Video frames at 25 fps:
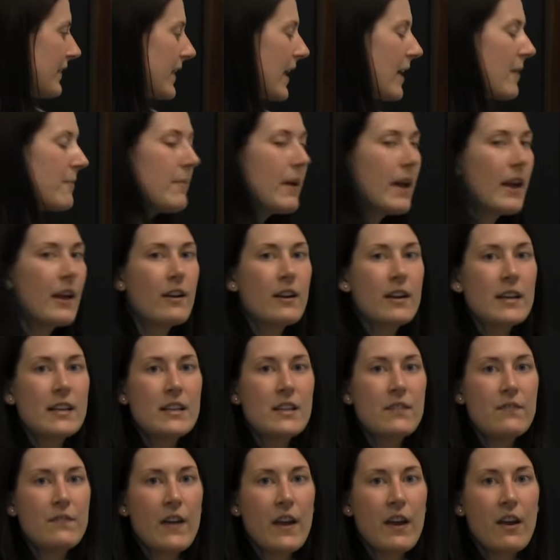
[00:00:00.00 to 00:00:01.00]
they
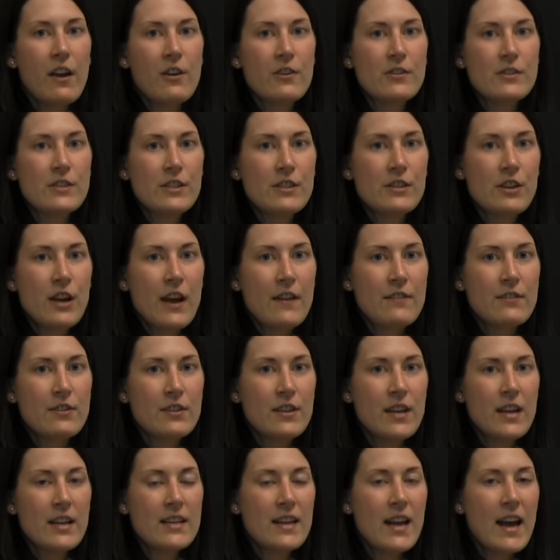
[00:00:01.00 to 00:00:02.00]
buried the pharaohs in there
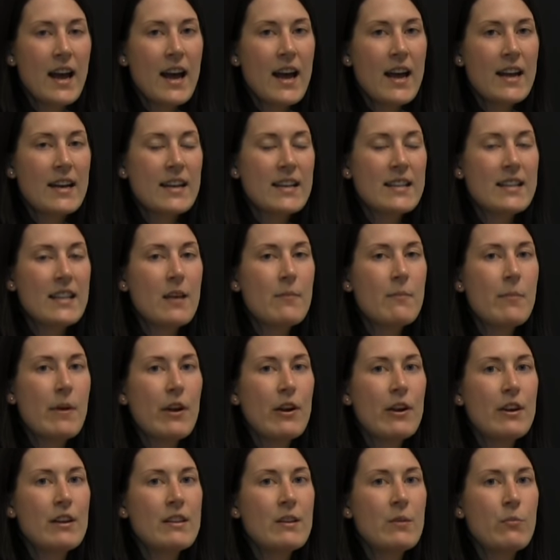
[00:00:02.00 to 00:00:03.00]
after they died, and they
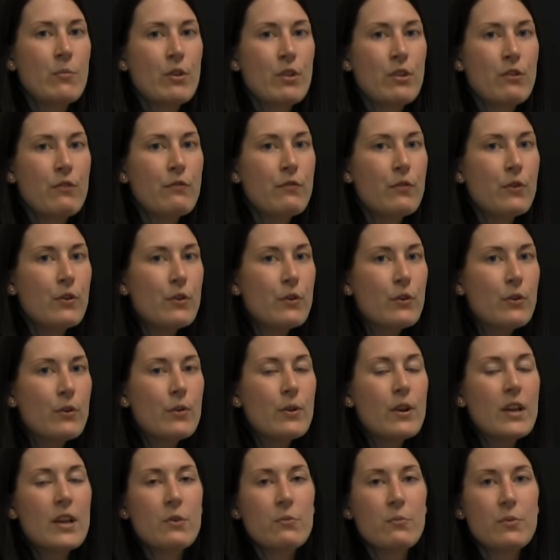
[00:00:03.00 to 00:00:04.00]
buried them with
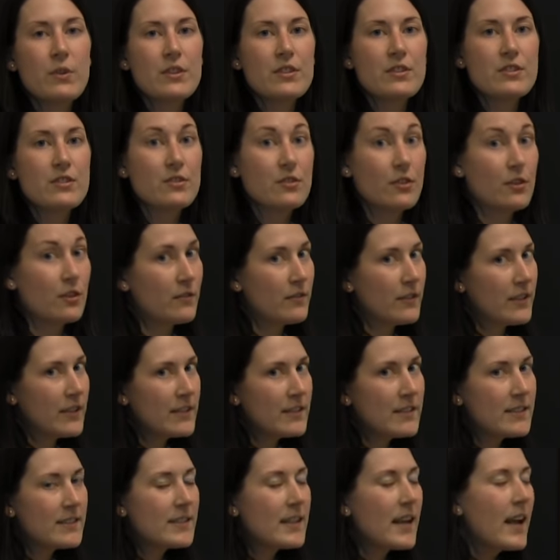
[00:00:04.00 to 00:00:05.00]
food and with
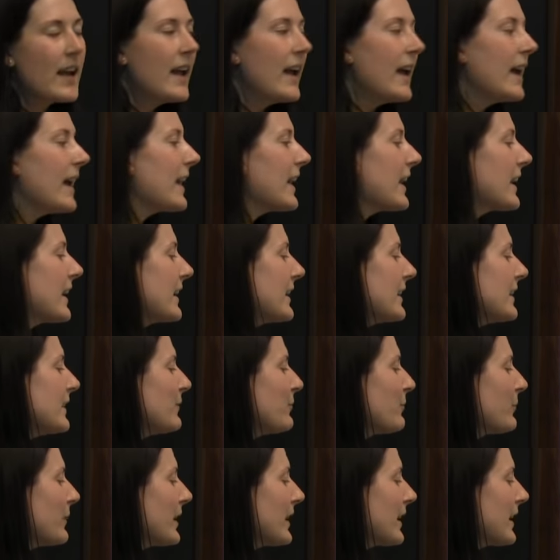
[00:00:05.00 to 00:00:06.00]
servants
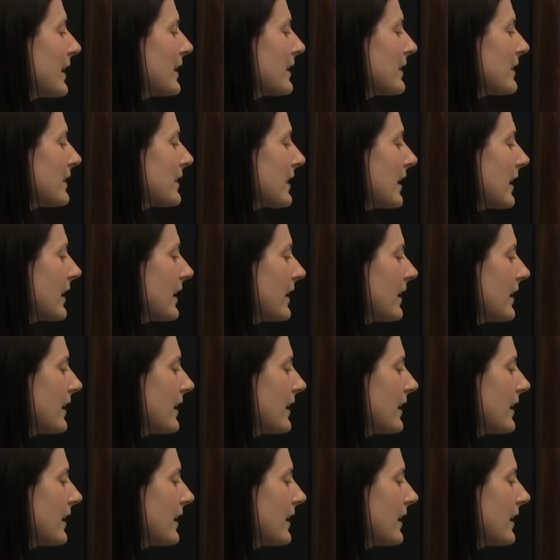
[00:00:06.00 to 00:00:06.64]
and with